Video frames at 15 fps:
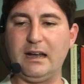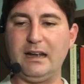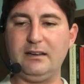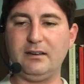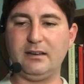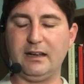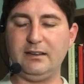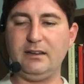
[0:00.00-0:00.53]
to
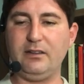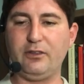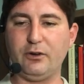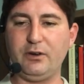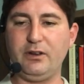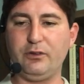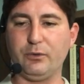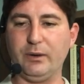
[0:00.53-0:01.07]

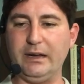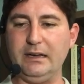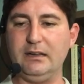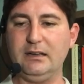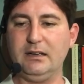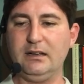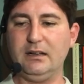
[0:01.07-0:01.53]
1933,